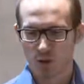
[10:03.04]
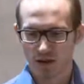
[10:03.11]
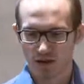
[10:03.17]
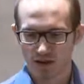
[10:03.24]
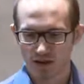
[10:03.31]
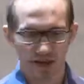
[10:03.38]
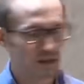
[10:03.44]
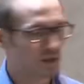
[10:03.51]

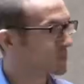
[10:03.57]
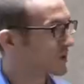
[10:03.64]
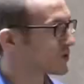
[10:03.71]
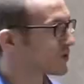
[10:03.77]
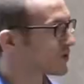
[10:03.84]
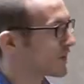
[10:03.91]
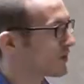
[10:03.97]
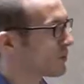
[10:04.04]
one nice
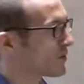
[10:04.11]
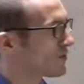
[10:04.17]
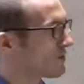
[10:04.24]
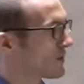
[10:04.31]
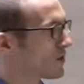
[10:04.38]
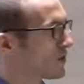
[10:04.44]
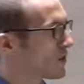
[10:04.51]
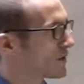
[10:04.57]
picture that one of
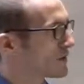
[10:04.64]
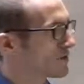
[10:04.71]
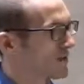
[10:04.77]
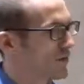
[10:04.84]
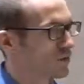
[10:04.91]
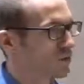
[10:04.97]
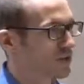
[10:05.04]
my colleagues found,